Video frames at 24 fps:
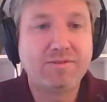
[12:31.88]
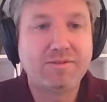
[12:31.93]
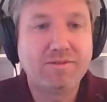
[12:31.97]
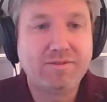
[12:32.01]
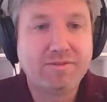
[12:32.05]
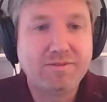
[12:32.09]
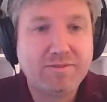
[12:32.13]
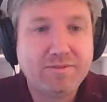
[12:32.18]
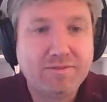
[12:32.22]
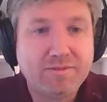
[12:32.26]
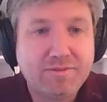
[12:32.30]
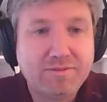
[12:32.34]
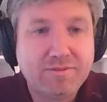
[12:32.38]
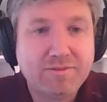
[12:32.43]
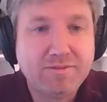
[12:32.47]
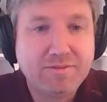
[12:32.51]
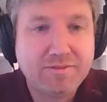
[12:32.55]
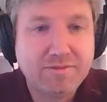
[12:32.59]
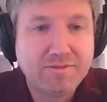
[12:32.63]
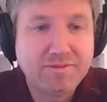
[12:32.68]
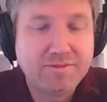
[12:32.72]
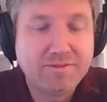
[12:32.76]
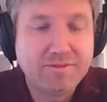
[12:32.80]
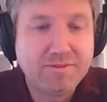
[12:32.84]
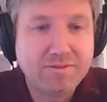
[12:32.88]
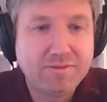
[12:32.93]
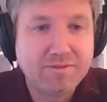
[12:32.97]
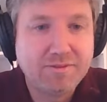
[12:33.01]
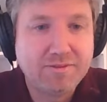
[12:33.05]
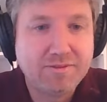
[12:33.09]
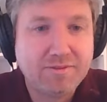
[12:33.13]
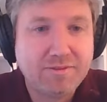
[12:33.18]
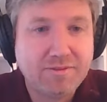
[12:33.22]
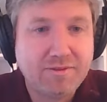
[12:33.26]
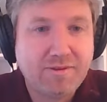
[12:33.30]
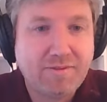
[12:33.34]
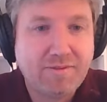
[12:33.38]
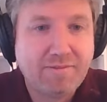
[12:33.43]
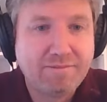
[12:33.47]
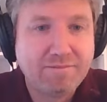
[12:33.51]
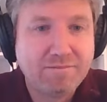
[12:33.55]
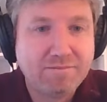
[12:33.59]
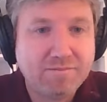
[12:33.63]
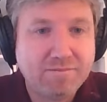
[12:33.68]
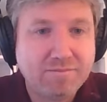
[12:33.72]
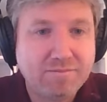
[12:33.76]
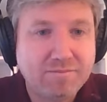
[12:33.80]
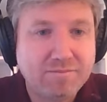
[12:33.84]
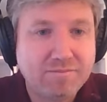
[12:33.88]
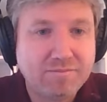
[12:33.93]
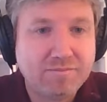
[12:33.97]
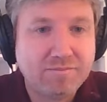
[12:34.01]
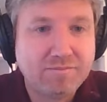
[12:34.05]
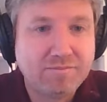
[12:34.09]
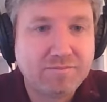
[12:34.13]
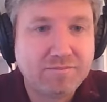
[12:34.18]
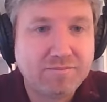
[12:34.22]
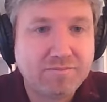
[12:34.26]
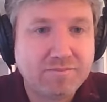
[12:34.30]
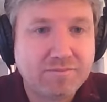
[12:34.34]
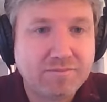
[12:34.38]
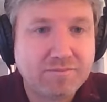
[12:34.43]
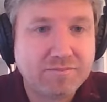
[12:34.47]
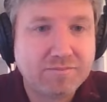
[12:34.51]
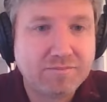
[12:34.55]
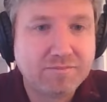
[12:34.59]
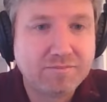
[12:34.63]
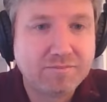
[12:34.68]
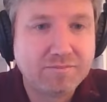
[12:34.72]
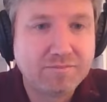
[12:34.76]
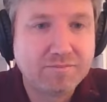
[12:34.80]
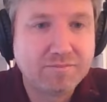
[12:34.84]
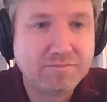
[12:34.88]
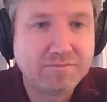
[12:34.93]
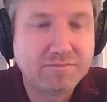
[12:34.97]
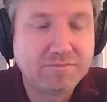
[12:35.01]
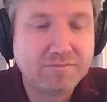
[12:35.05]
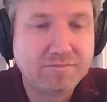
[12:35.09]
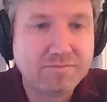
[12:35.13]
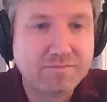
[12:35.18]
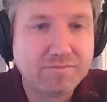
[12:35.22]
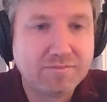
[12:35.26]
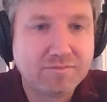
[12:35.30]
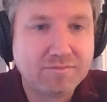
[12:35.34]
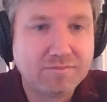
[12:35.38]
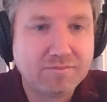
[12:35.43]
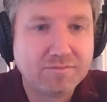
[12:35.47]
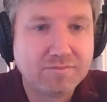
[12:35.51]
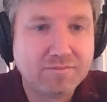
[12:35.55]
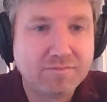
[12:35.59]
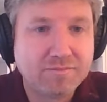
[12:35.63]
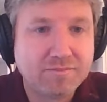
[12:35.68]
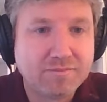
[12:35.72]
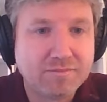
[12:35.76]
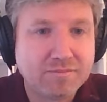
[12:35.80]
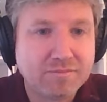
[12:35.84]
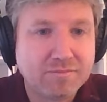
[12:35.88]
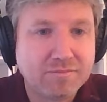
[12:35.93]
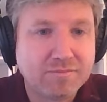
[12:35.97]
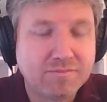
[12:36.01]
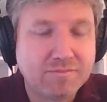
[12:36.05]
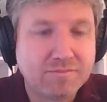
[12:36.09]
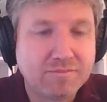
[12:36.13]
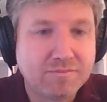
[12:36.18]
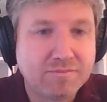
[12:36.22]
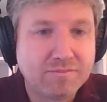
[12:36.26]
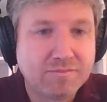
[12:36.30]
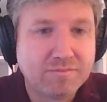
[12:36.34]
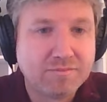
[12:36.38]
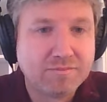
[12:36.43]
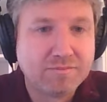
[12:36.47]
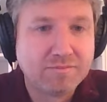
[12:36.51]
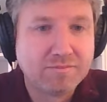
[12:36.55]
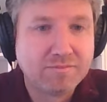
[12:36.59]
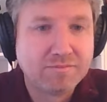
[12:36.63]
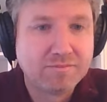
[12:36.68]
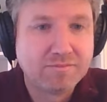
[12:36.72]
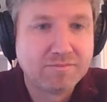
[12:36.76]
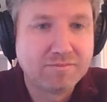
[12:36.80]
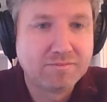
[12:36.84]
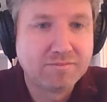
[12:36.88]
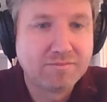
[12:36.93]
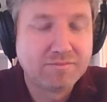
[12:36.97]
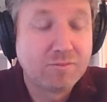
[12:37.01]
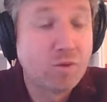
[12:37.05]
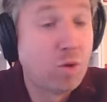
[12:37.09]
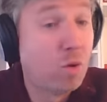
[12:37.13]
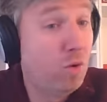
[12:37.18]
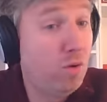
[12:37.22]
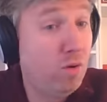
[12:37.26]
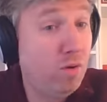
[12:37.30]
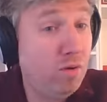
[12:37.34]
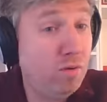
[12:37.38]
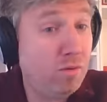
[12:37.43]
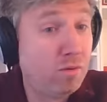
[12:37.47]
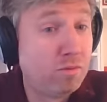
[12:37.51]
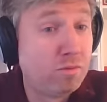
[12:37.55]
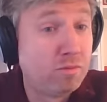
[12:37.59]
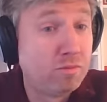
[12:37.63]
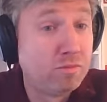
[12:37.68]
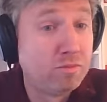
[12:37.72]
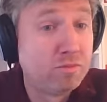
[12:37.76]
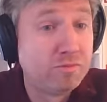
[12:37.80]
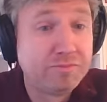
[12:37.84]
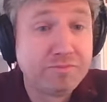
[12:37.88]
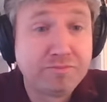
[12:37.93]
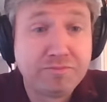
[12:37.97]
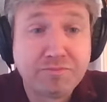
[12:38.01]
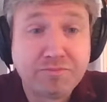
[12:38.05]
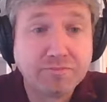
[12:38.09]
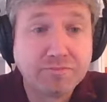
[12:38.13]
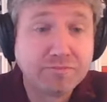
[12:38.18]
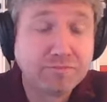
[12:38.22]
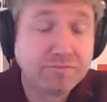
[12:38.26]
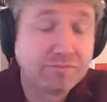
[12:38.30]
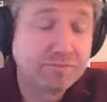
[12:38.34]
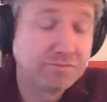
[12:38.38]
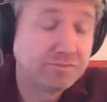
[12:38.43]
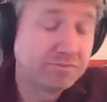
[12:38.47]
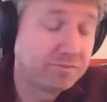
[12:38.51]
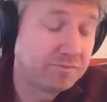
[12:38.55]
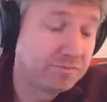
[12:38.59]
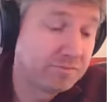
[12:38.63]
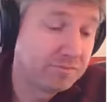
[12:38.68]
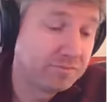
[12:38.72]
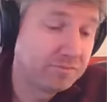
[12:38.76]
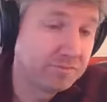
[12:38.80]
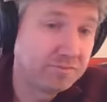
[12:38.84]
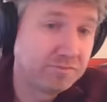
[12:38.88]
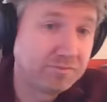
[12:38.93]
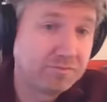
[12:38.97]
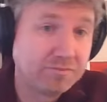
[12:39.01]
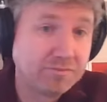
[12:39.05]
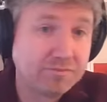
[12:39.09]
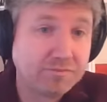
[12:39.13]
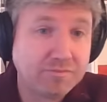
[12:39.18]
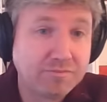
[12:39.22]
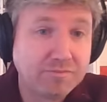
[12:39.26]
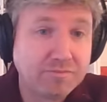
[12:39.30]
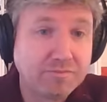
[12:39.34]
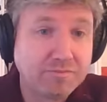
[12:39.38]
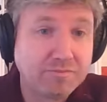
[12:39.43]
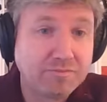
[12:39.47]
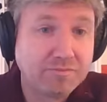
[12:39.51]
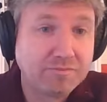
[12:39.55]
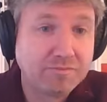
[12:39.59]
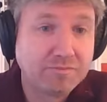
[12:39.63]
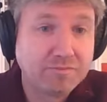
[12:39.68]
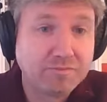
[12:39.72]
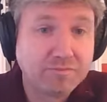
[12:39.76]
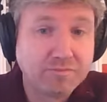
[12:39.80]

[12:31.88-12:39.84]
This person isn't speaking.